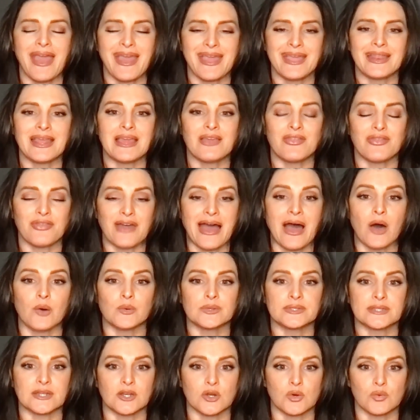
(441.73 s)

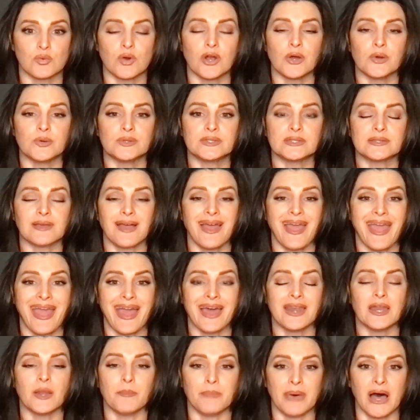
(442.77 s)
80,000 gross
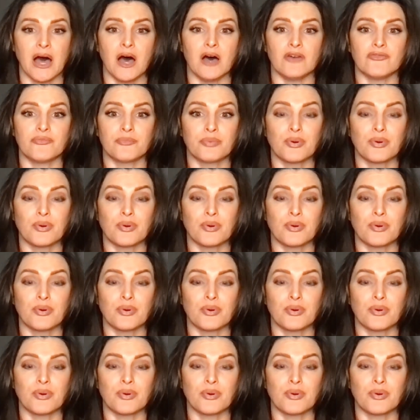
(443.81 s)
and above,